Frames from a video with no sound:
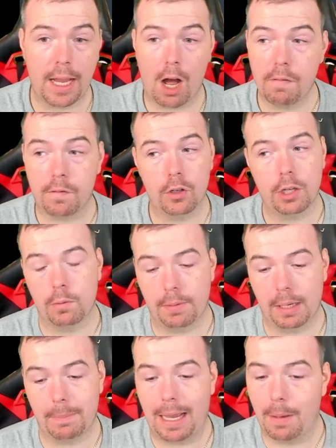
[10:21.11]
I thought it would
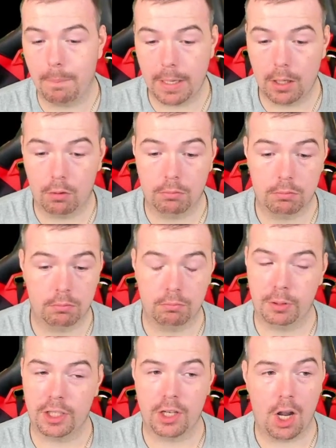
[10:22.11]
be about a mil.
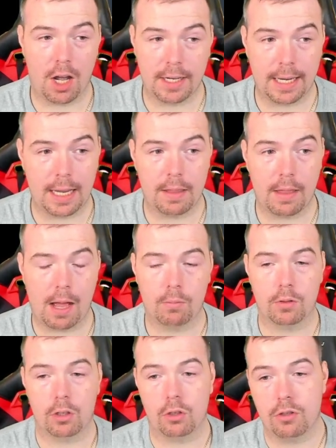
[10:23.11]
We're not near that.
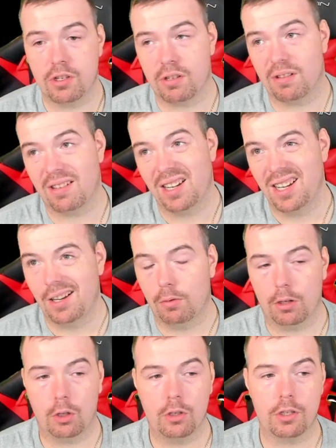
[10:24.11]
We're
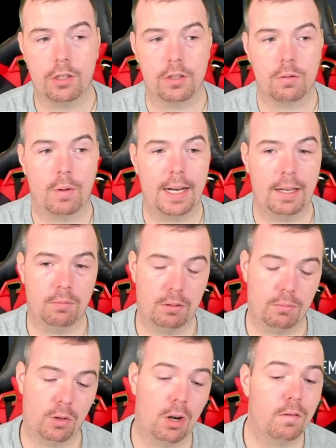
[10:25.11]
over
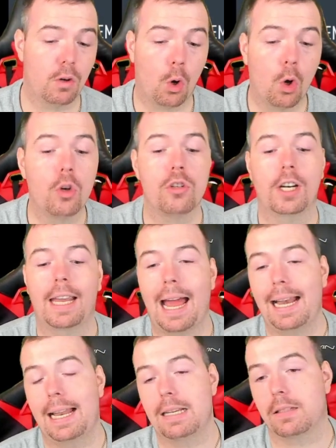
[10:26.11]

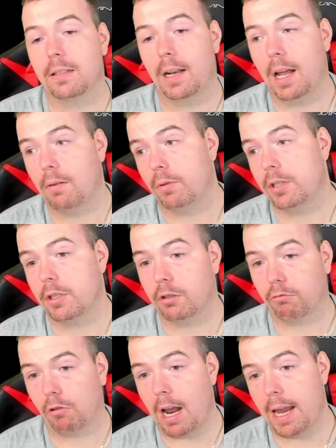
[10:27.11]
100k less than that, which is
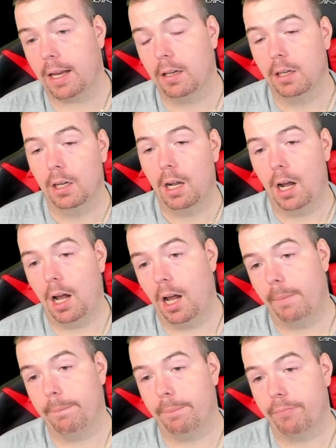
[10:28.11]
great.
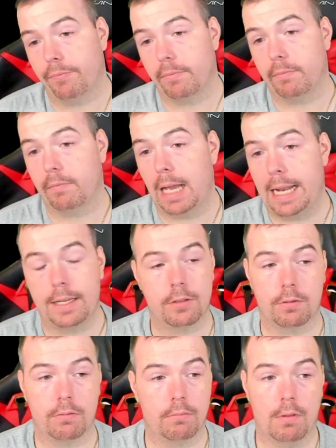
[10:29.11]
And
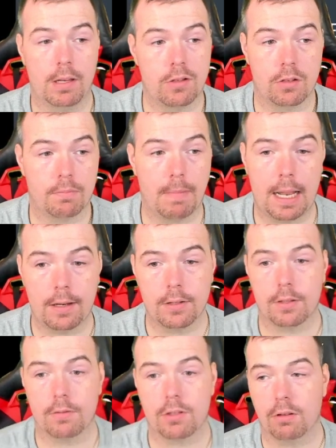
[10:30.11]
it's just
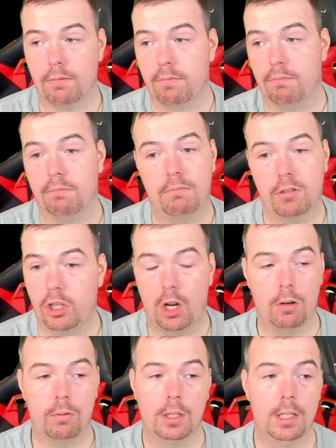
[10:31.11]
madness. So, you
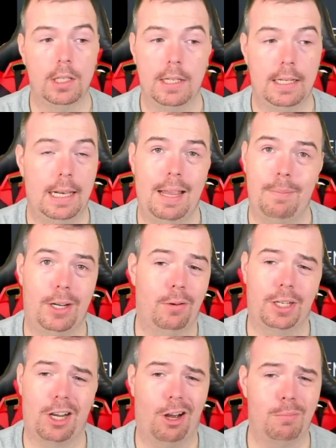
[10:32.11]
know, let me know
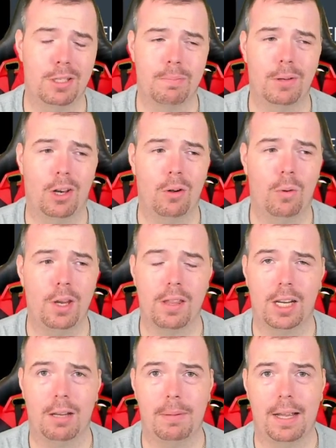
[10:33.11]
in the comments below what you
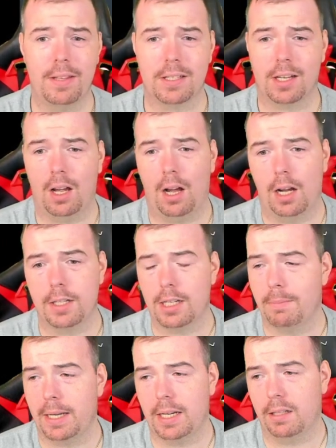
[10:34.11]
think about this card.
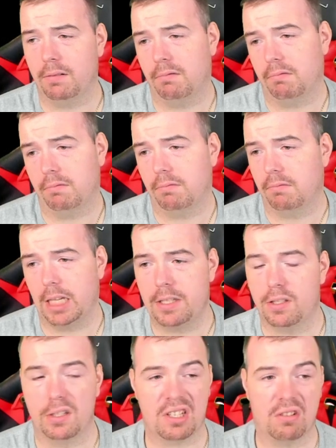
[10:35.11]
I mean,
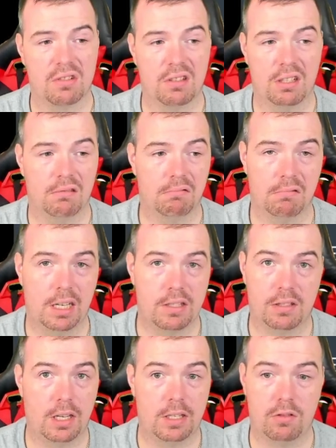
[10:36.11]
it's disgusting.
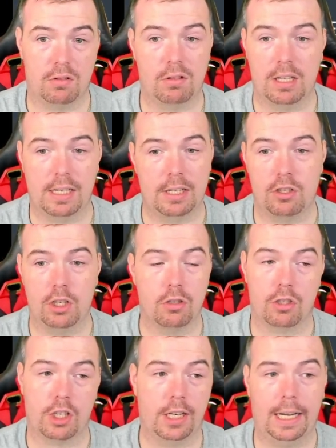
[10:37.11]
It's you're
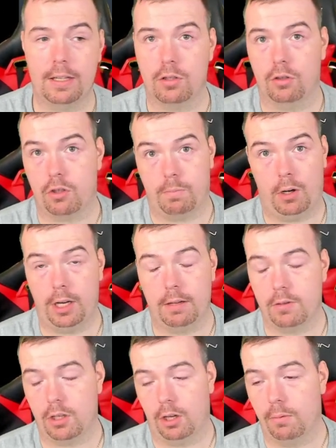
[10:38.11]
just going to get touched by
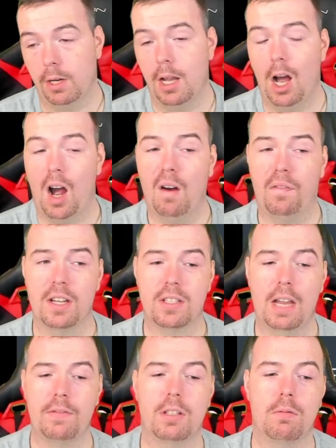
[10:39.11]
it. So hopefully it
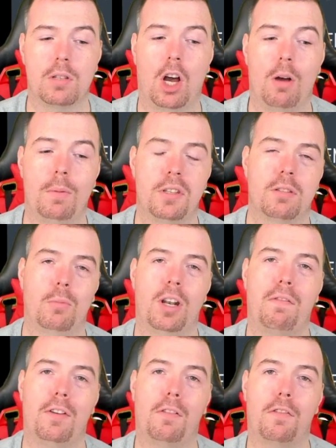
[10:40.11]
saves you some time and some
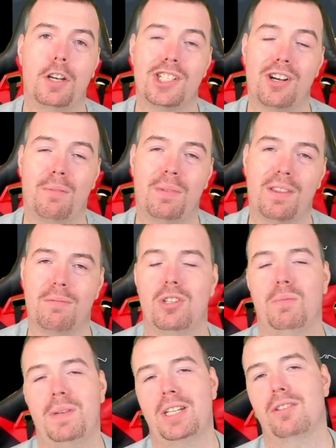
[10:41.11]
money. Feel free to drop a thumbs
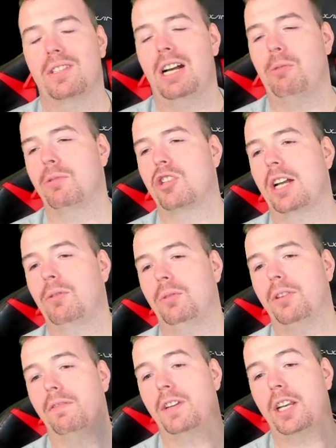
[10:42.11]
up. It does help the channel
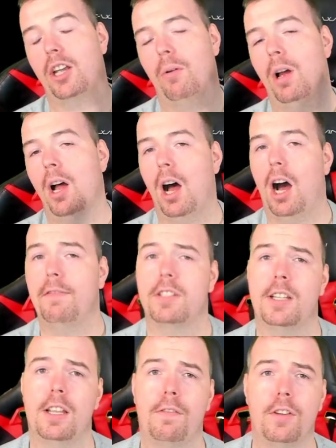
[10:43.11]
and the video.
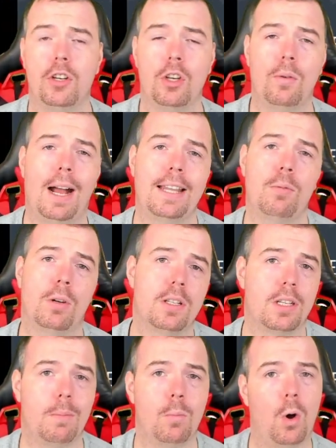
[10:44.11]
Obviously, if you're new and you want to
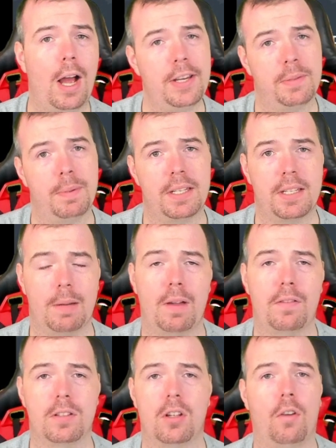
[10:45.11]
see more SBC
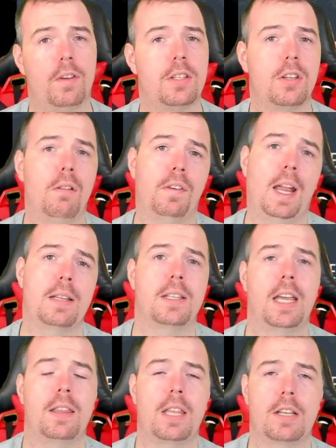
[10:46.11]
methods like this, don't forget to
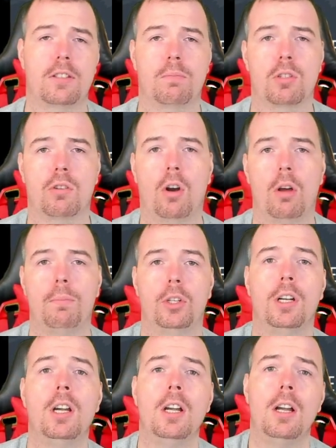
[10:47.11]
hit that subscribe
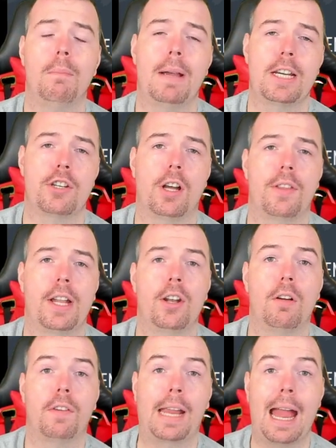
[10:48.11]
button. Make sure you got that
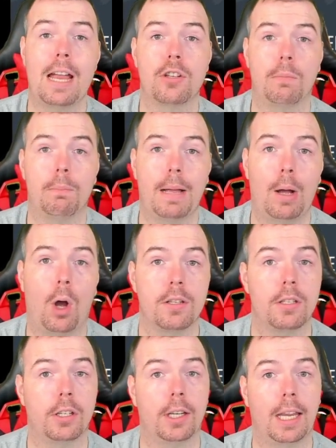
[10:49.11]
notification bell on
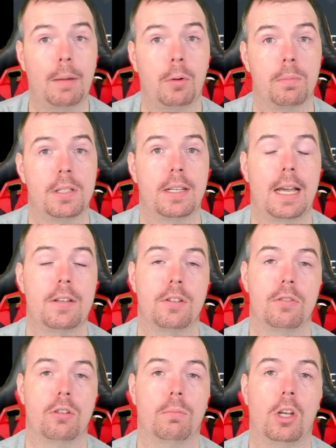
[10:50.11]
so you can keep up to date as
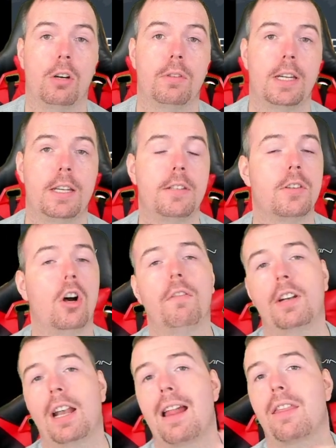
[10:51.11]
soon as I upload these.
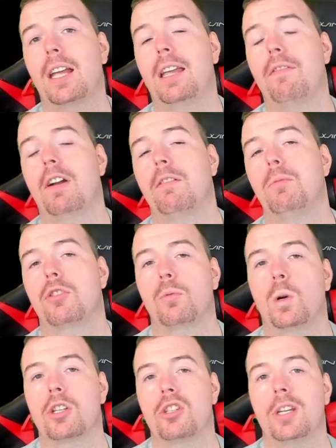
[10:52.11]
Other than that, thank you very much for
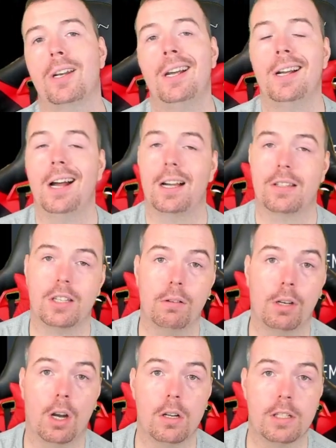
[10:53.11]
watching. I'll see
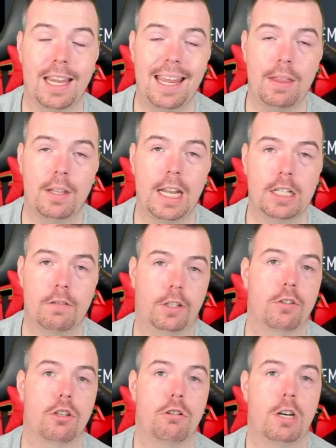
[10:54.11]
you guys in the next
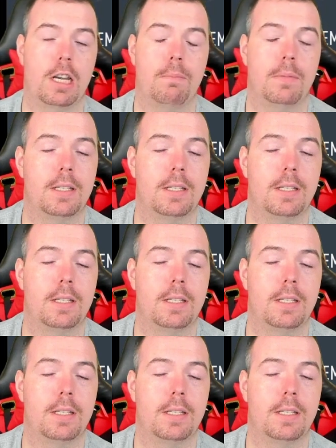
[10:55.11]
video stream.